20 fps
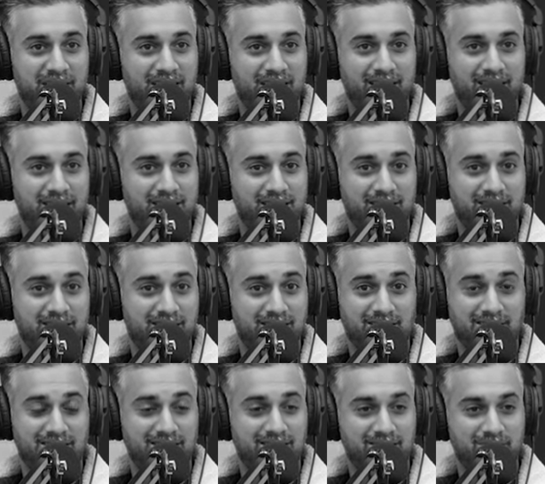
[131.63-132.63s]
there, he
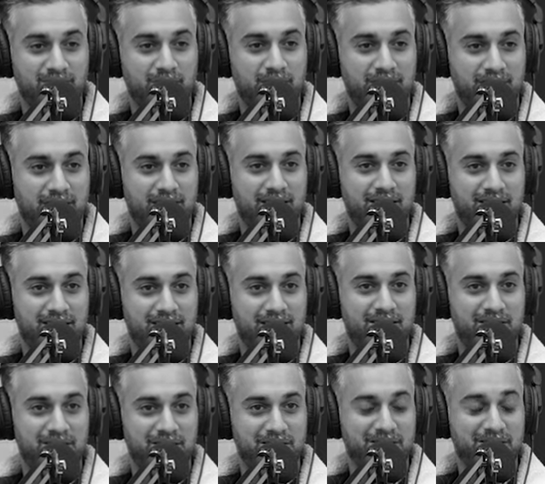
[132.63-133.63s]
just, mashallah, he
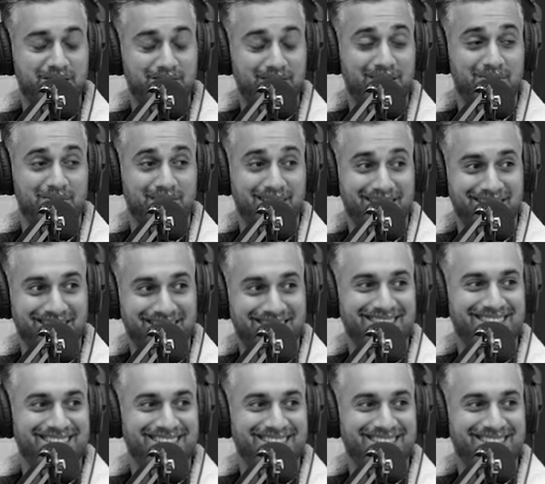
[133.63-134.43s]
did really well.